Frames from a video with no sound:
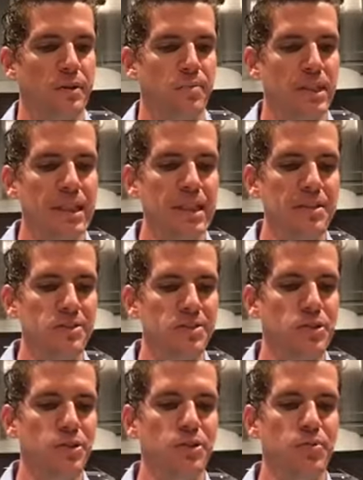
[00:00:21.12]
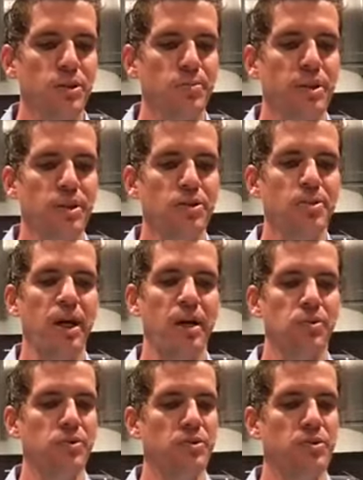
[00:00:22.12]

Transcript: please turn with me in your Bibles to